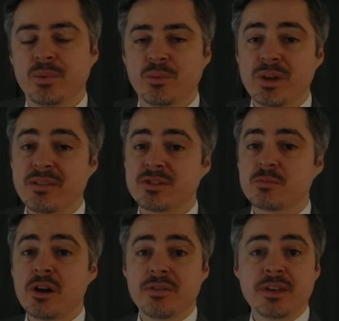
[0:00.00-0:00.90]
We have
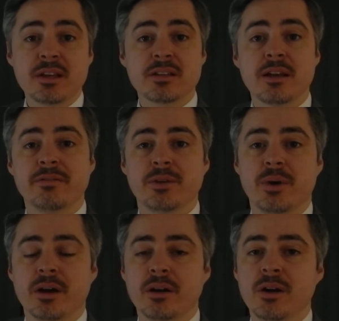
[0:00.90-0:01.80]
smart things
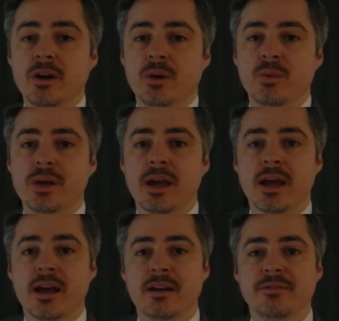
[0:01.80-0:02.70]
everywhere. We
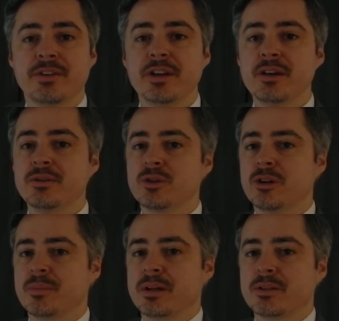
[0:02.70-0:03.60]
have video
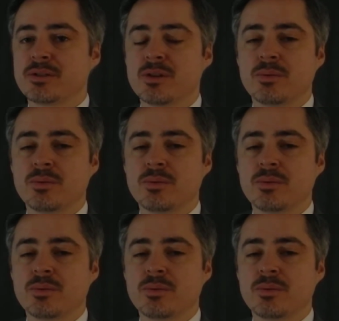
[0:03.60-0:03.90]
doorbells,